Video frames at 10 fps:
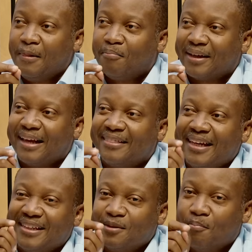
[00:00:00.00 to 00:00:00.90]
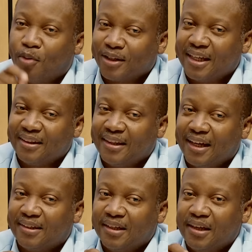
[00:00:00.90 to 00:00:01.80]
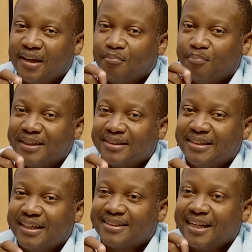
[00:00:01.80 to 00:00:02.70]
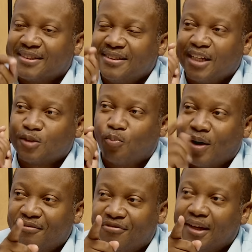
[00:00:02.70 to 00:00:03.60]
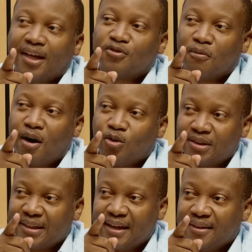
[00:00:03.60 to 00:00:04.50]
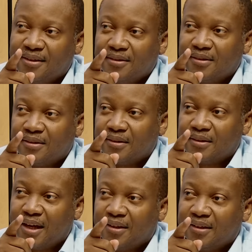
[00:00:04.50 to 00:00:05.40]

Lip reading: but I think it's important that business doesn't just point fingers from outside, right?